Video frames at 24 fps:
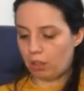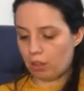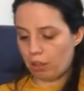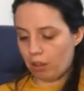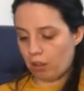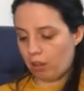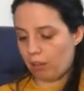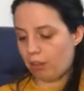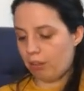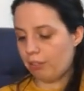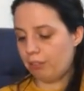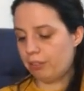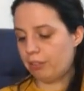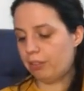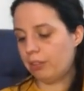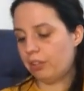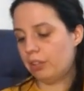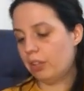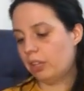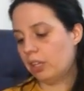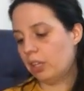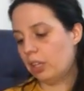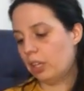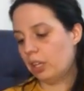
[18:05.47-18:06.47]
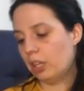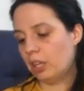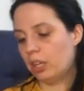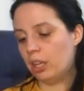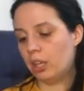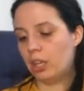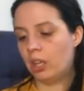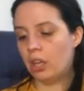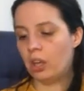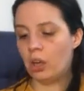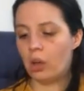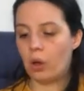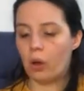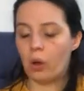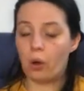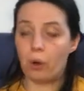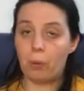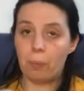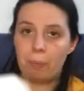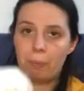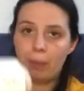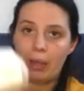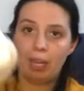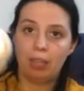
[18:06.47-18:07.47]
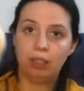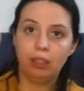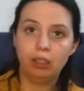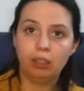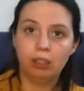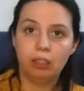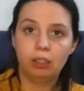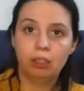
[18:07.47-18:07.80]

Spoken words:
of homemade,